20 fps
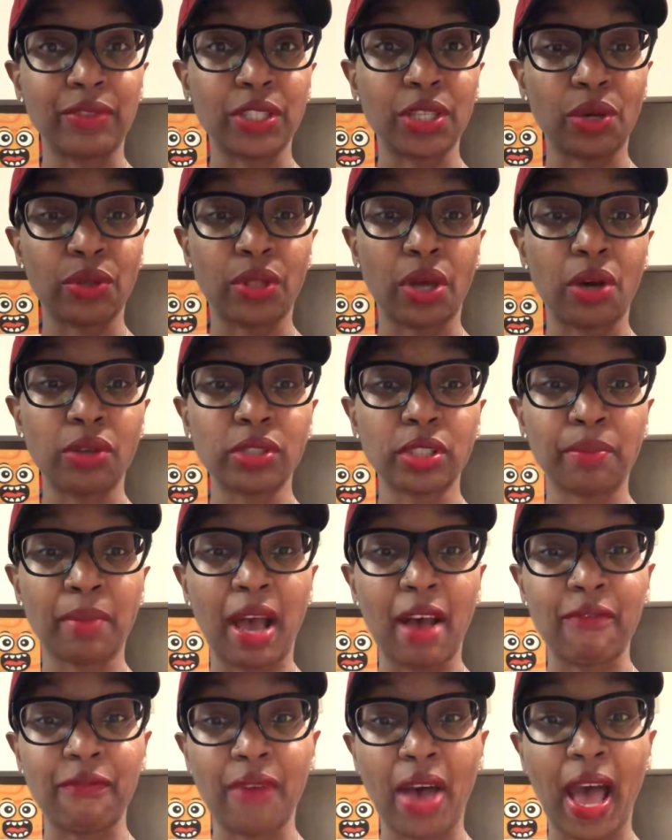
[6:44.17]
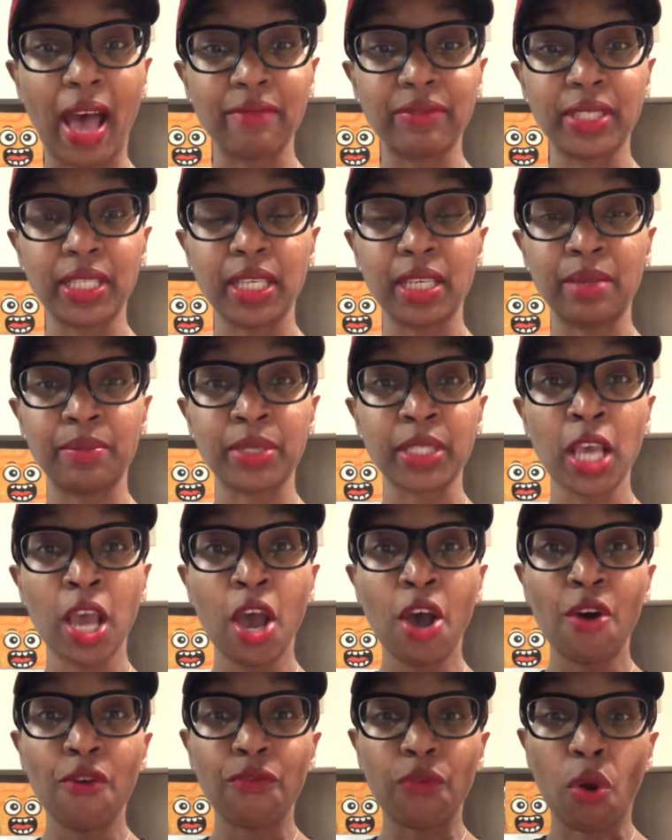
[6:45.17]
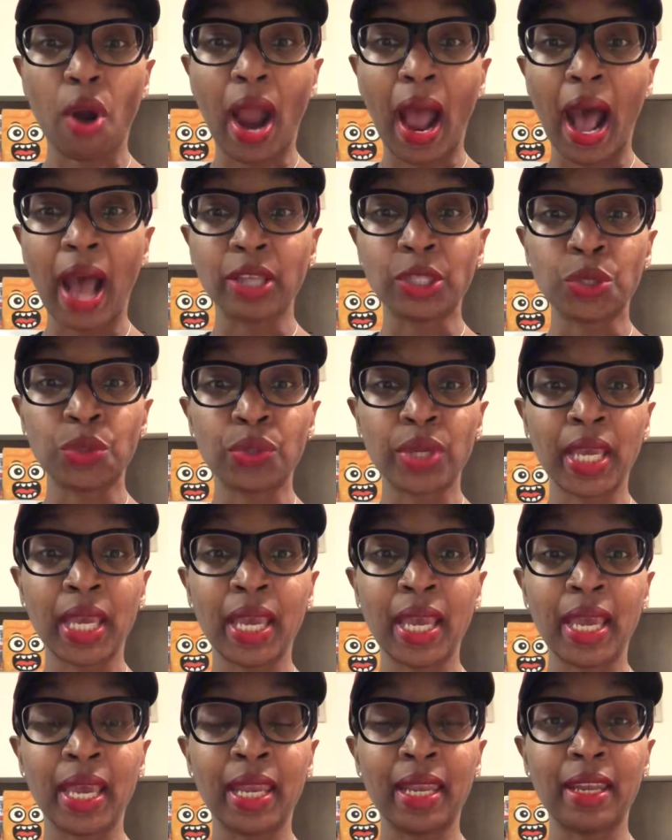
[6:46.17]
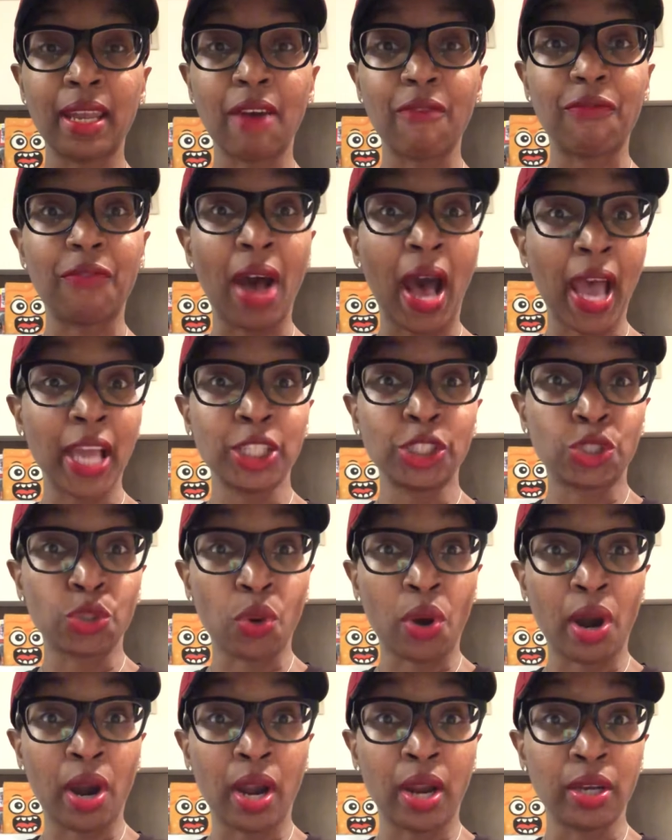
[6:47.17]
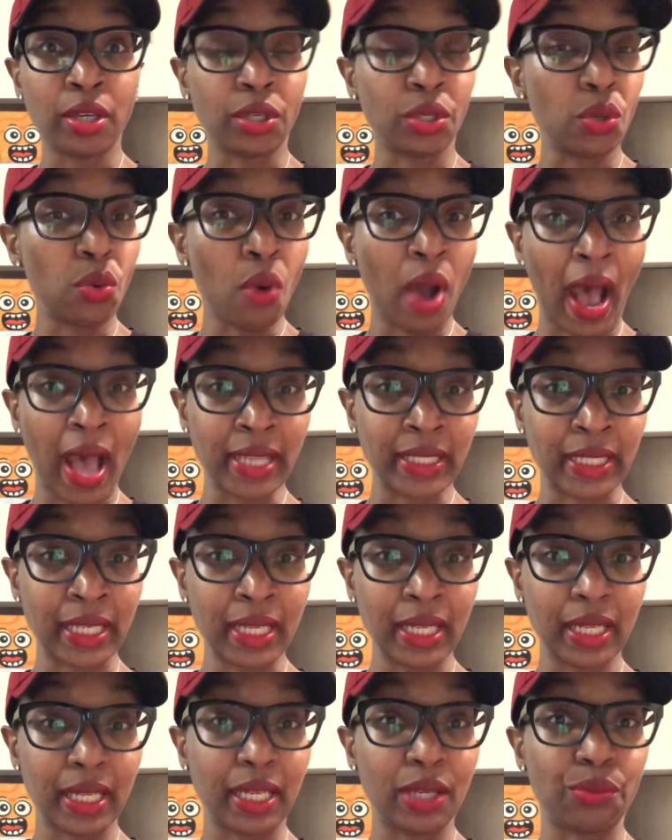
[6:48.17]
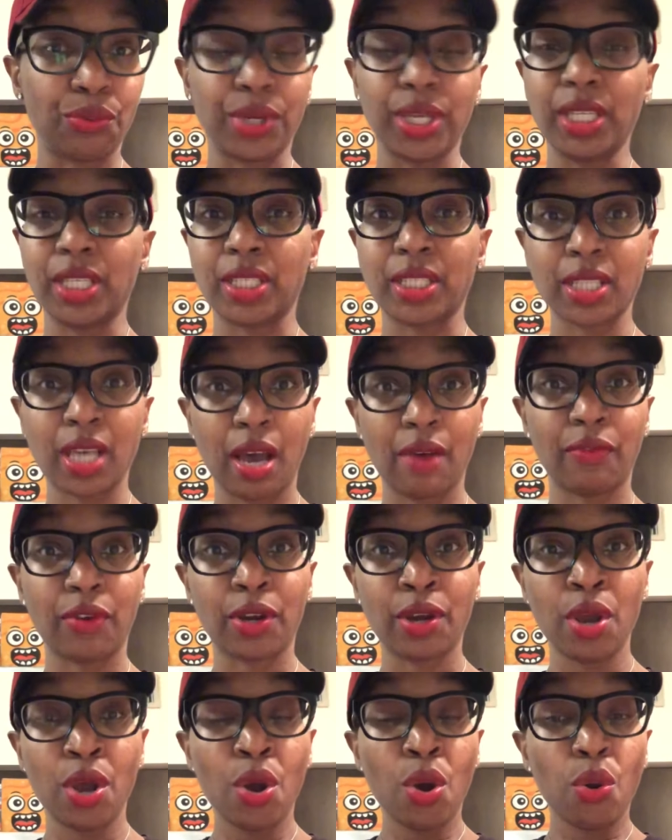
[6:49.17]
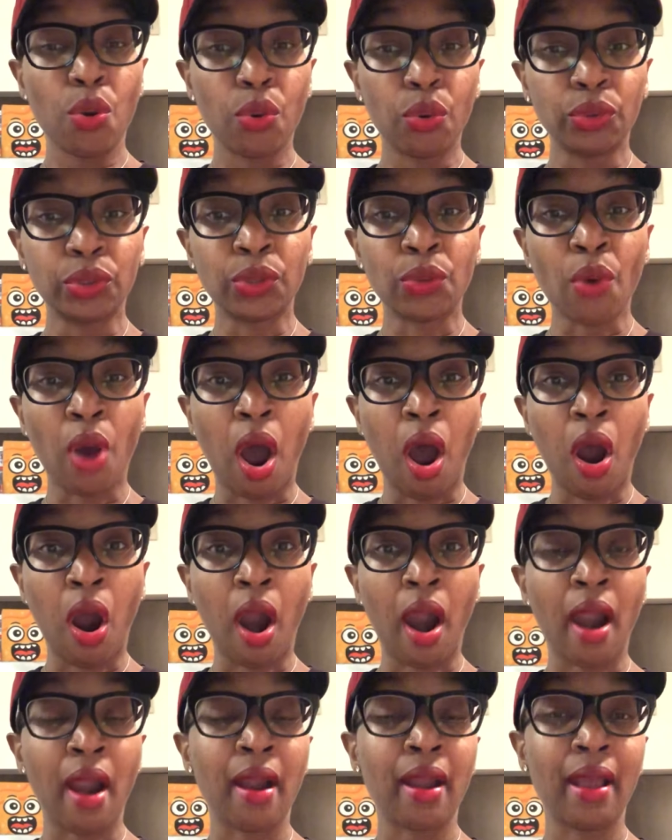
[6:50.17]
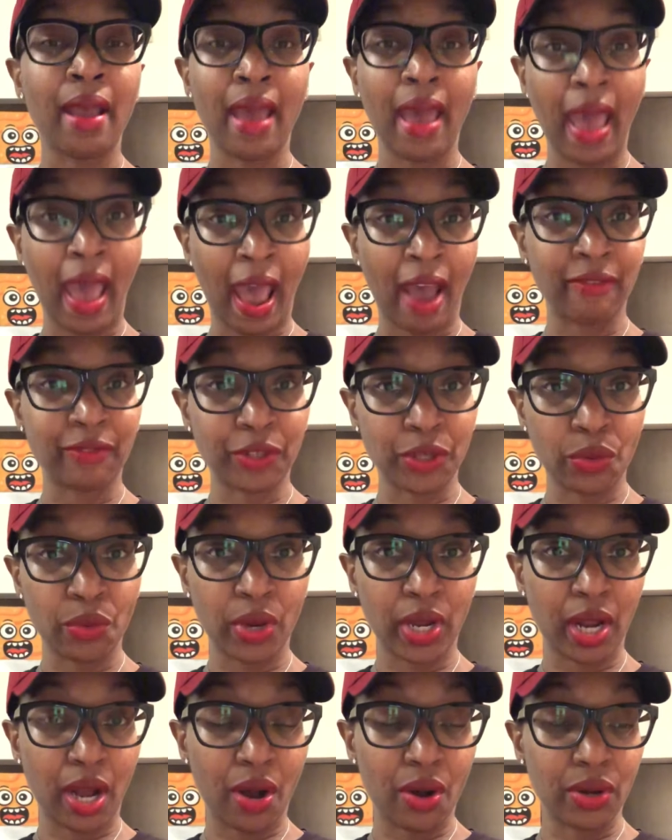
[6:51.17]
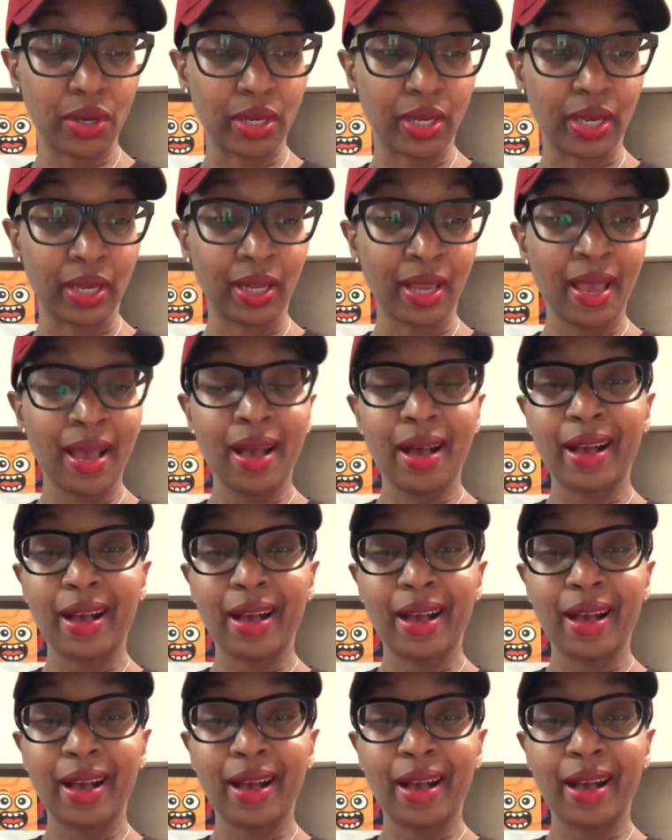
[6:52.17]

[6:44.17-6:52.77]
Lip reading: So those are my 5 tips for how you can find your new identity, rediscover who you are after widowhood.